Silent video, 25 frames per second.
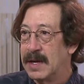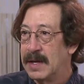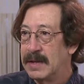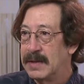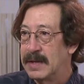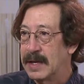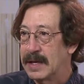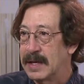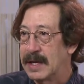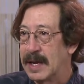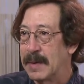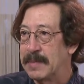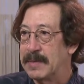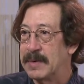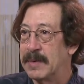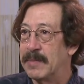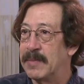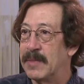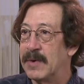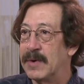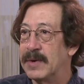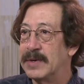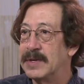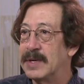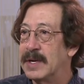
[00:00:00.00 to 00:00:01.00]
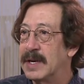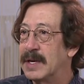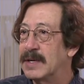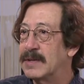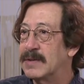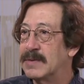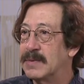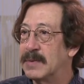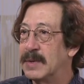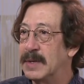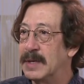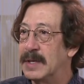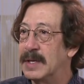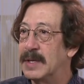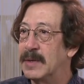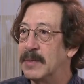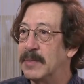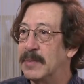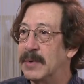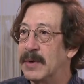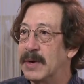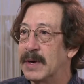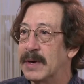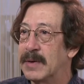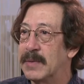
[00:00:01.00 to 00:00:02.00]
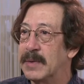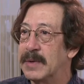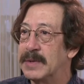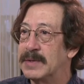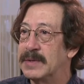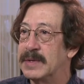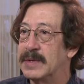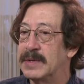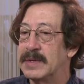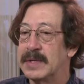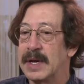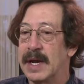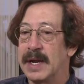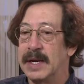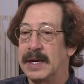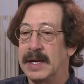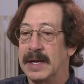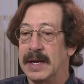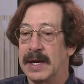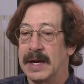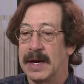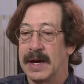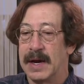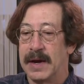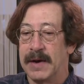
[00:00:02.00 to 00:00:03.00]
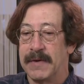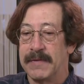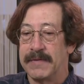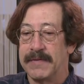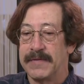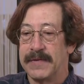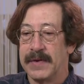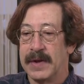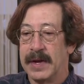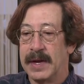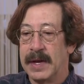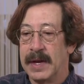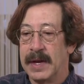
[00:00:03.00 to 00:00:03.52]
that kept emerging as we did the book was this idea of,